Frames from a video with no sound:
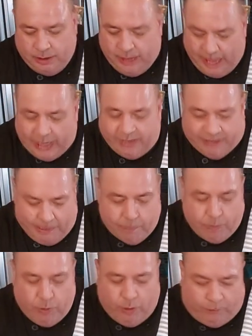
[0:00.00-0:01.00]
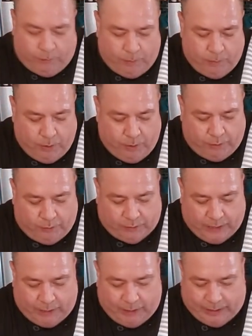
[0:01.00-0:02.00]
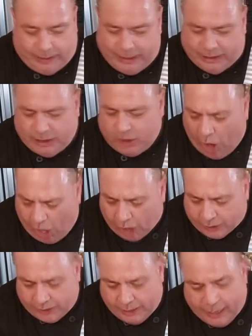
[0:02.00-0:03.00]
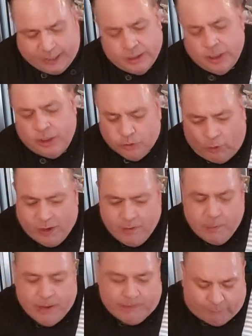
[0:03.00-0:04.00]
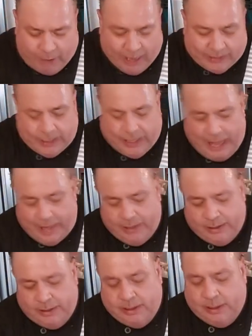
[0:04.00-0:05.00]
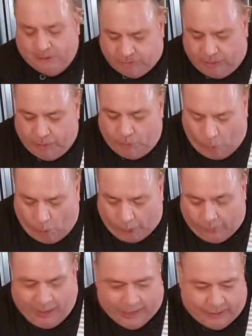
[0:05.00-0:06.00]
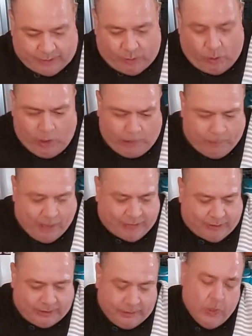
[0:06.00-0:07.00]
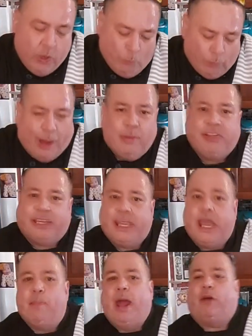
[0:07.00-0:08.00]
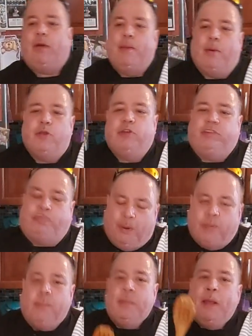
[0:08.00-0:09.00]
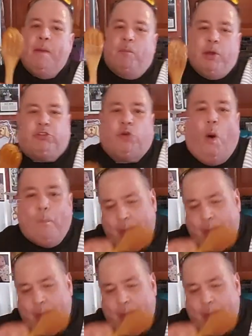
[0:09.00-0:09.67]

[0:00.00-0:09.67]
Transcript: That is a beautiful, beautiful thing right there. Get the garlic in there. Don't even be afraid to get some of the oil in there. Because the oil basically, when I was a kid, my grandmother used to put, we used to call it